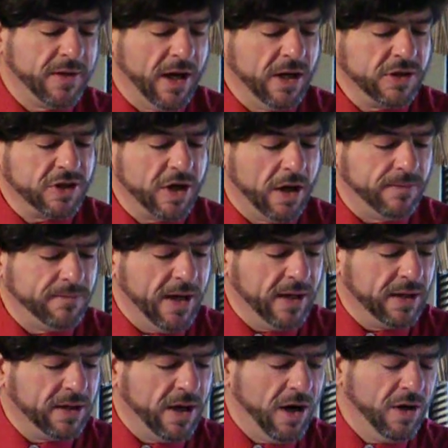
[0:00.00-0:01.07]
thou shalt
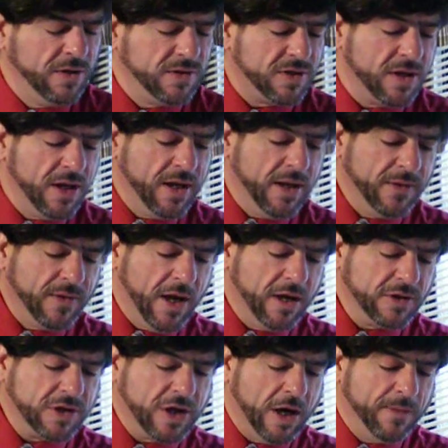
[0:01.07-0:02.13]
make coats, and
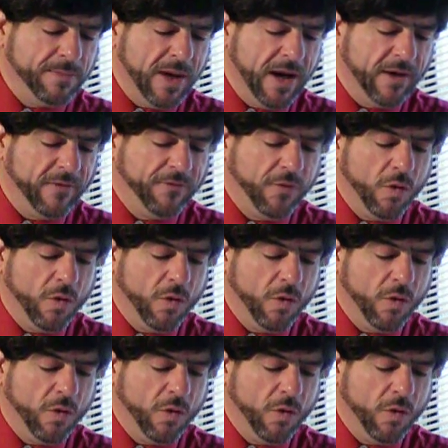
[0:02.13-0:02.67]
thou shalt make